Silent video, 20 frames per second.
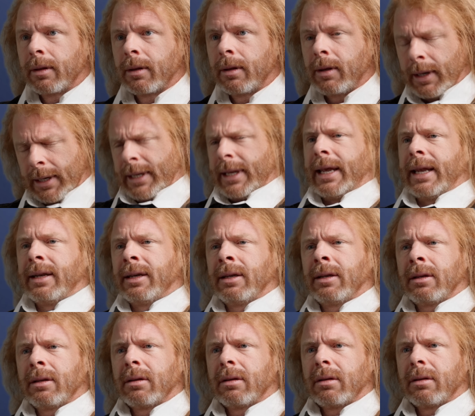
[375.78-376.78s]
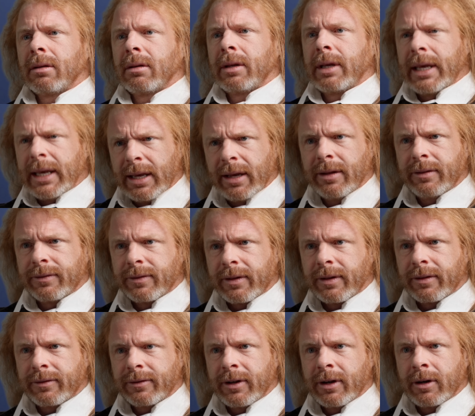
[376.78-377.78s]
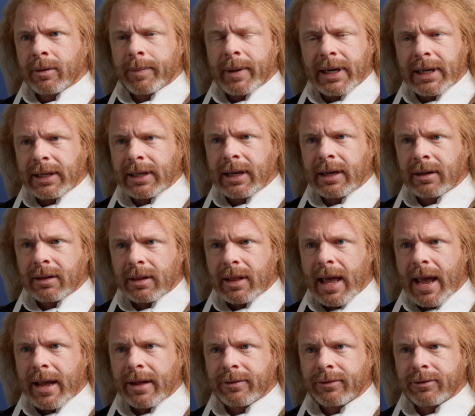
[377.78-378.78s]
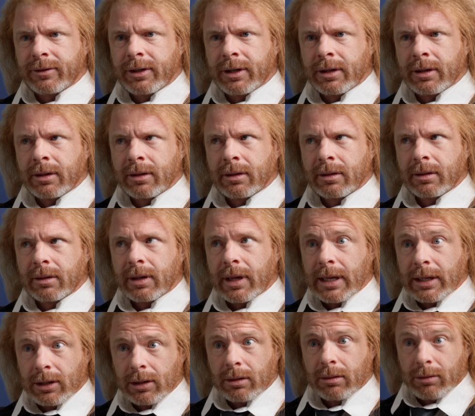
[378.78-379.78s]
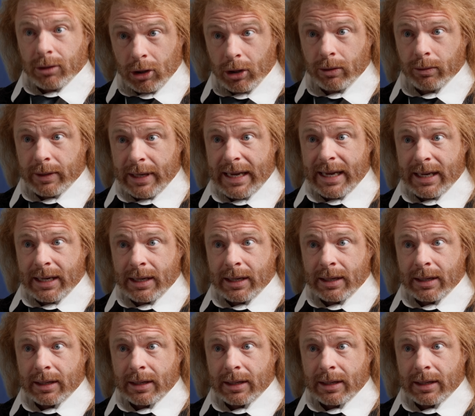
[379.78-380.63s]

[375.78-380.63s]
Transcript: He didn't? He is this year, but he didn't last year, and you did?